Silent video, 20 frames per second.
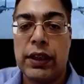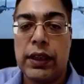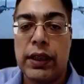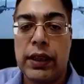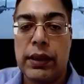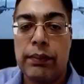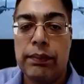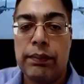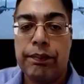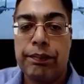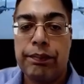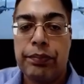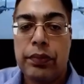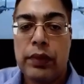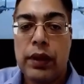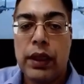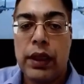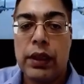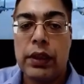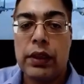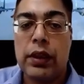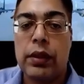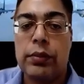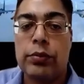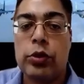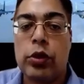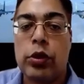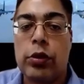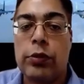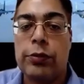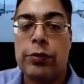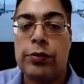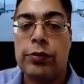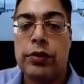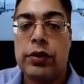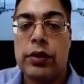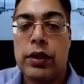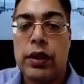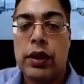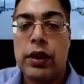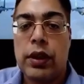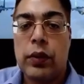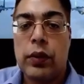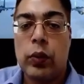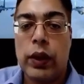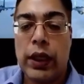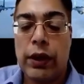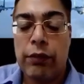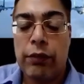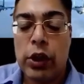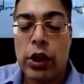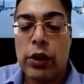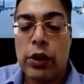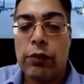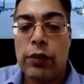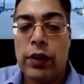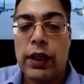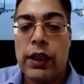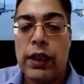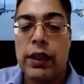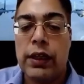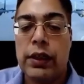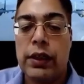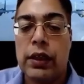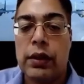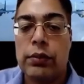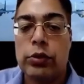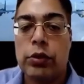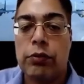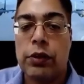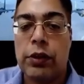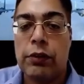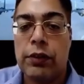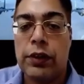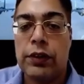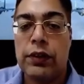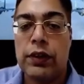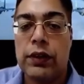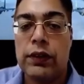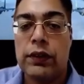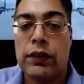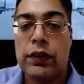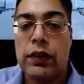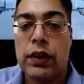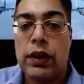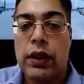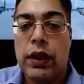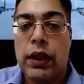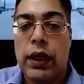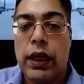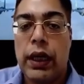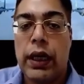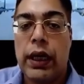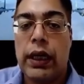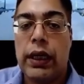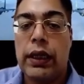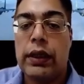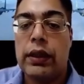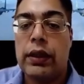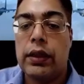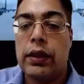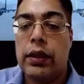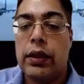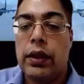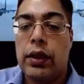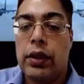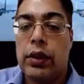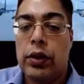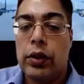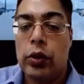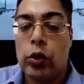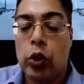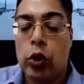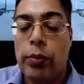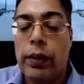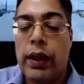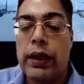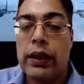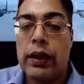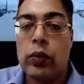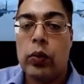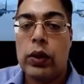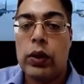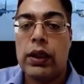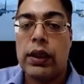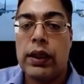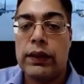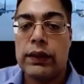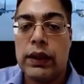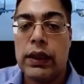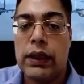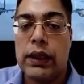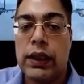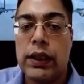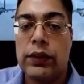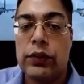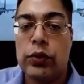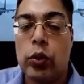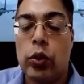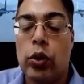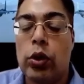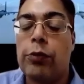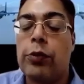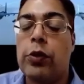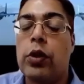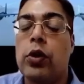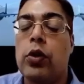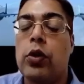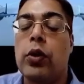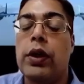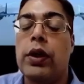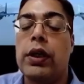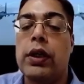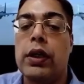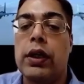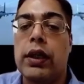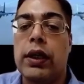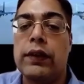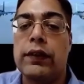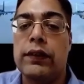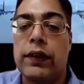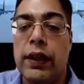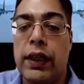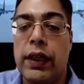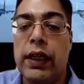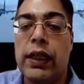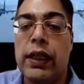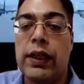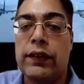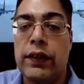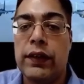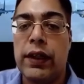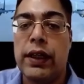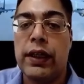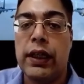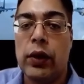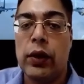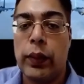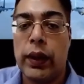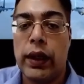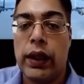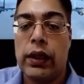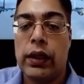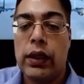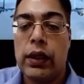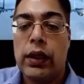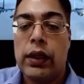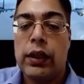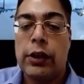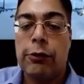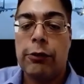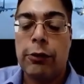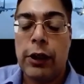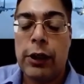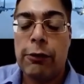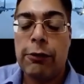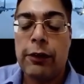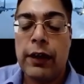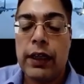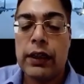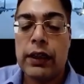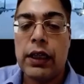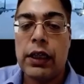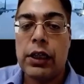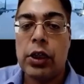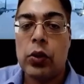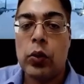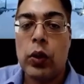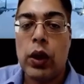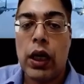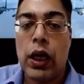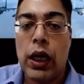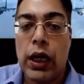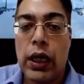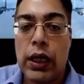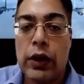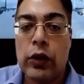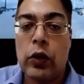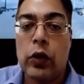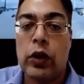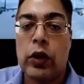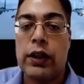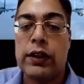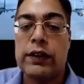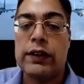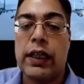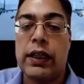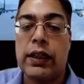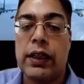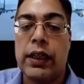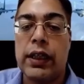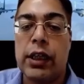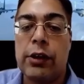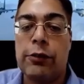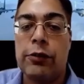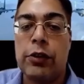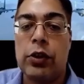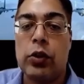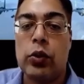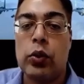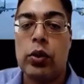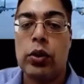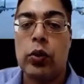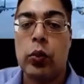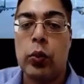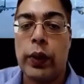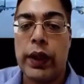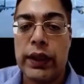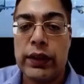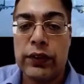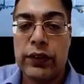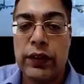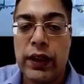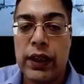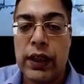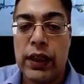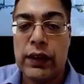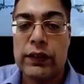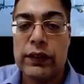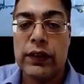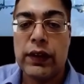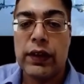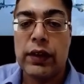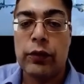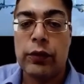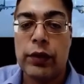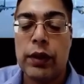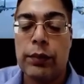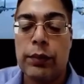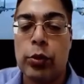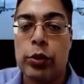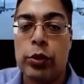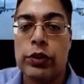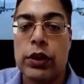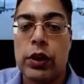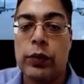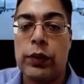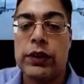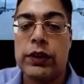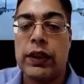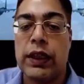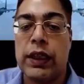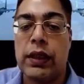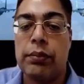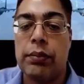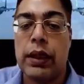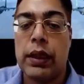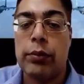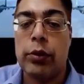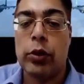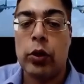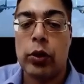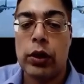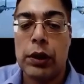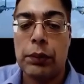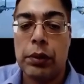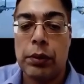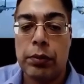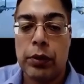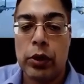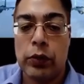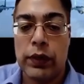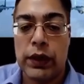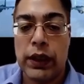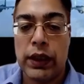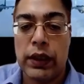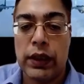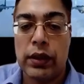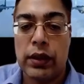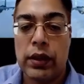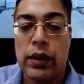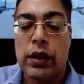time in terms of whatever you have read, in terms of revisions. And no matter what the result is, all of you are doing exceedingly, exceedingly well. The very fact that you are on a Saturday afternoon with Srikant sir, with the pool sir, with Zainab ma'am and all the people over there,